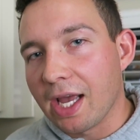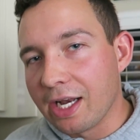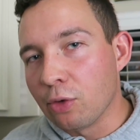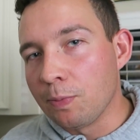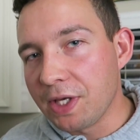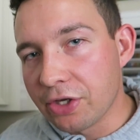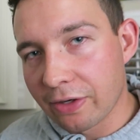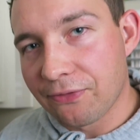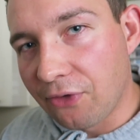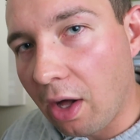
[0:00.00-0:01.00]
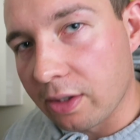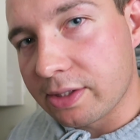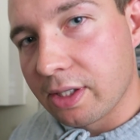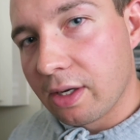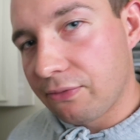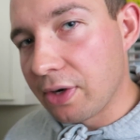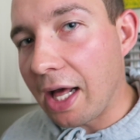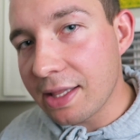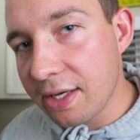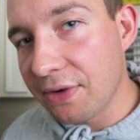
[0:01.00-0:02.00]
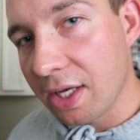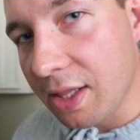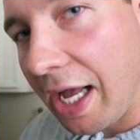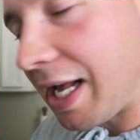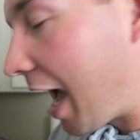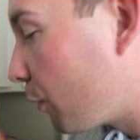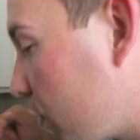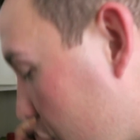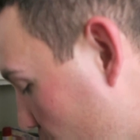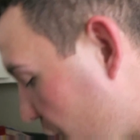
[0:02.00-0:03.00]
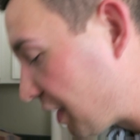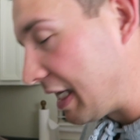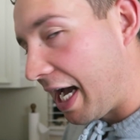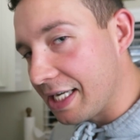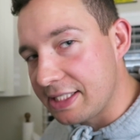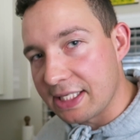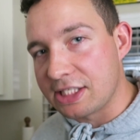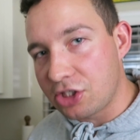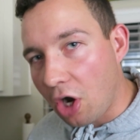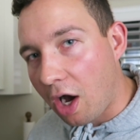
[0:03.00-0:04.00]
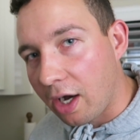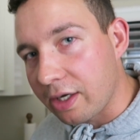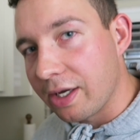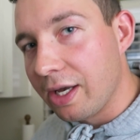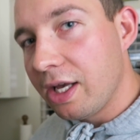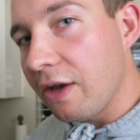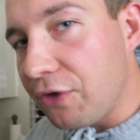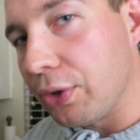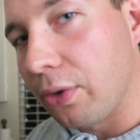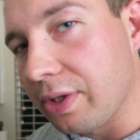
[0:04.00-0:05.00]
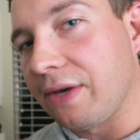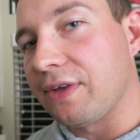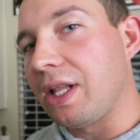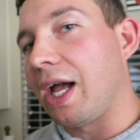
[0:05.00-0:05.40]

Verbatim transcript: And it will be your fault for not leaving a like. I will euthanize this dog if you don't leave a